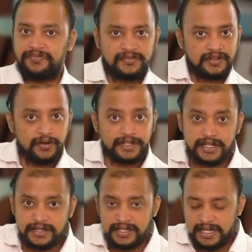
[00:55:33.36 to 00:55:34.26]
Got
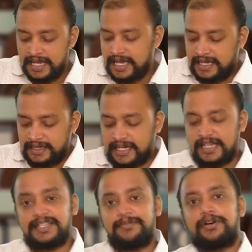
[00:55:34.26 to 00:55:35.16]
it? That
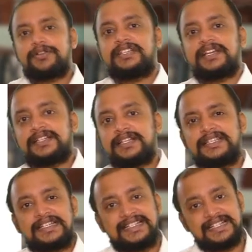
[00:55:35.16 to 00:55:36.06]
is about section
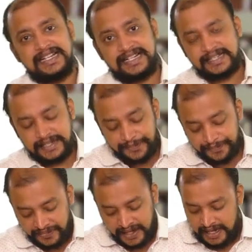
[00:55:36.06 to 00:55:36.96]
66.
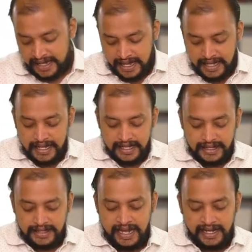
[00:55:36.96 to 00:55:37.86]

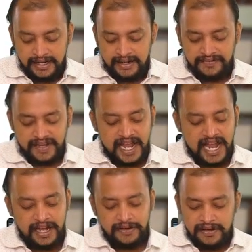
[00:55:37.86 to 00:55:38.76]
Then we
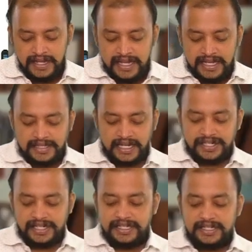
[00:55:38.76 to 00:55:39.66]
have
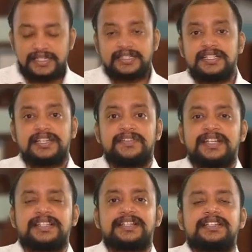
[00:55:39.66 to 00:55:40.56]
section
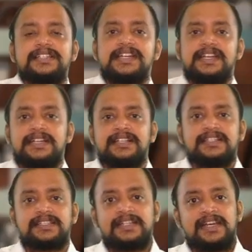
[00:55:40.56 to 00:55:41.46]
67, 68 and
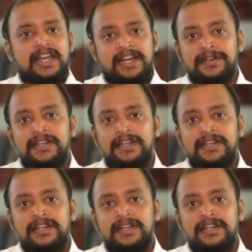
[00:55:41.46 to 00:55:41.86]
69